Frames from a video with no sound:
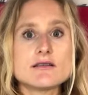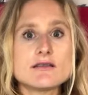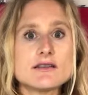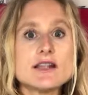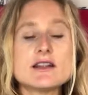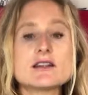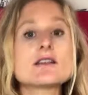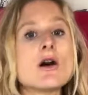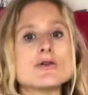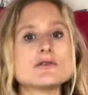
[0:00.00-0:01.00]
lean and
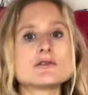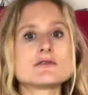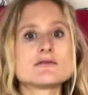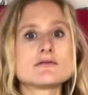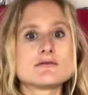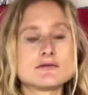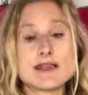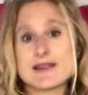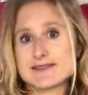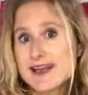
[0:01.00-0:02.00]
toned.
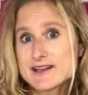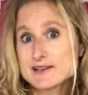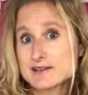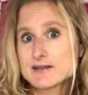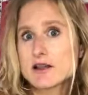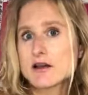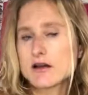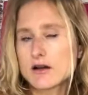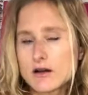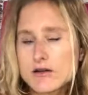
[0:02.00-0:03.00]
That is
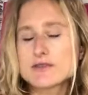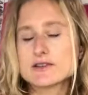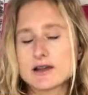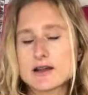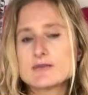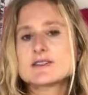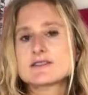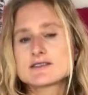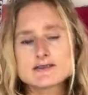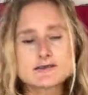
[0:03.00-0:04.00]
oftentimes
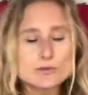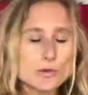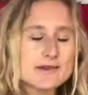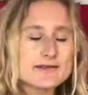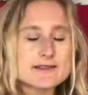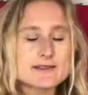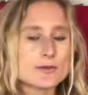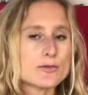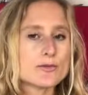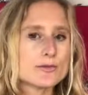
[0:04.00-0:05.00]
what
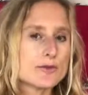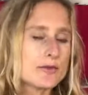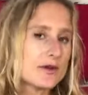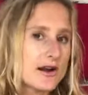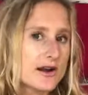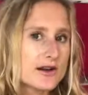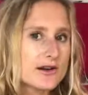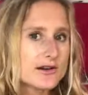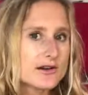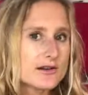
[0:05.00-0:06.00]
some people
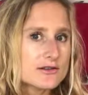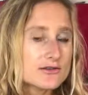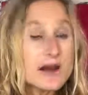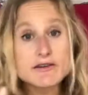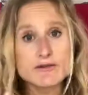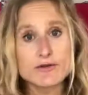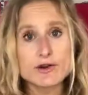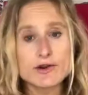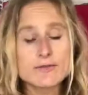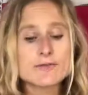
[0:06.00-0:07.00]
are striving
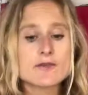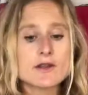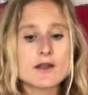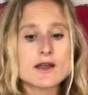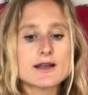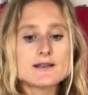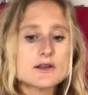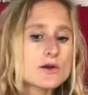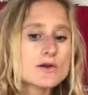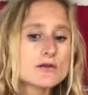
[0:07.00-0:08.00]
for. And
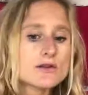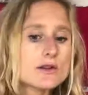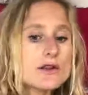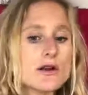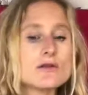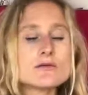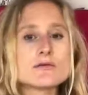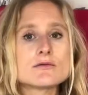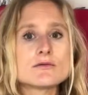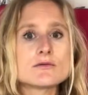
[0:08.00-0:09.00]
so,
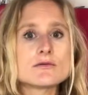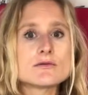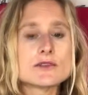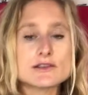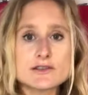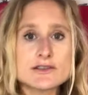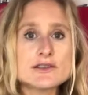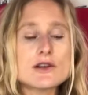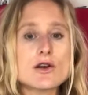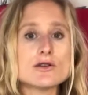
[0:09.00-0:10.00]
they trust
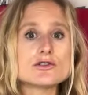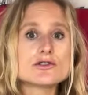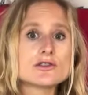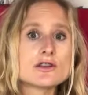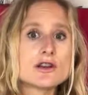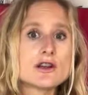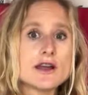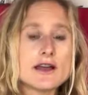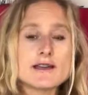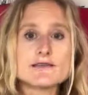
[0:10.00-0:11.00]
their coach,
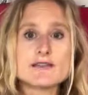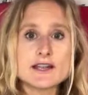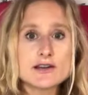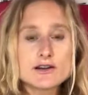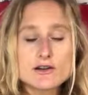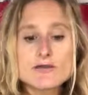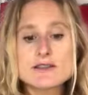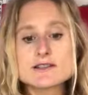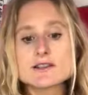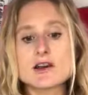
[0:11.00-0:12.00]
and they are
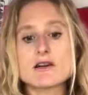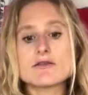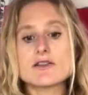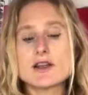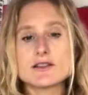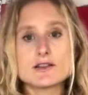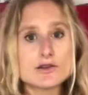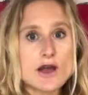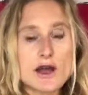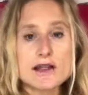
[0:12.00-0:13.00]
convinced of, you
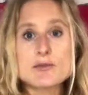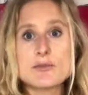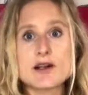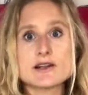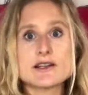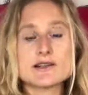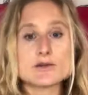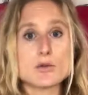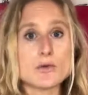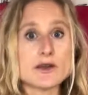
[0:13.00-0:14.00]
can't get bulky as a
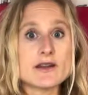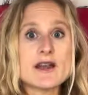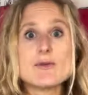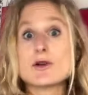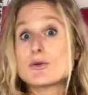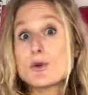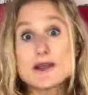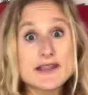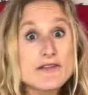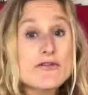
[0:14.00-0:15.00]
woman. But what
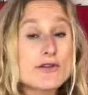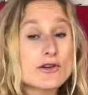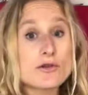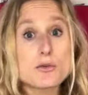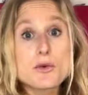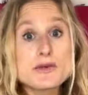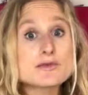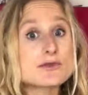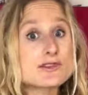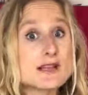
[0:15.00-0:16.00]
if for the woman's
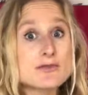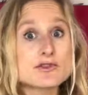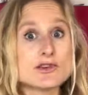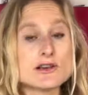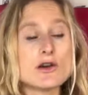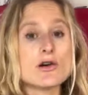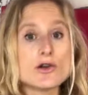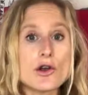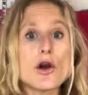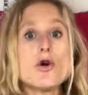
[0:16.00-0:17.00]
perception on
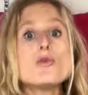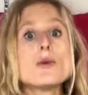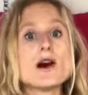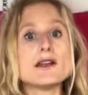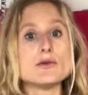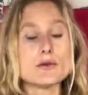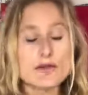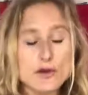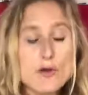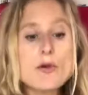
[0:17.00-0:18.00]
her own body, with
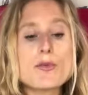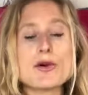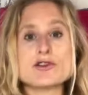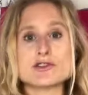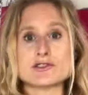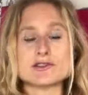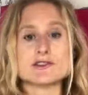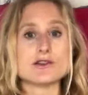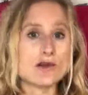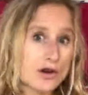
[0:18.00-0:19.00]
her proportions
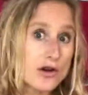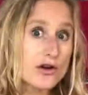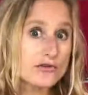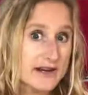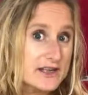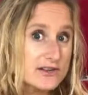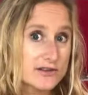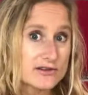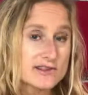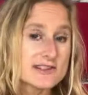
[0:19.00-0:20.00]
and her
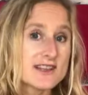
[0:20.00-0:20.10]
ratios,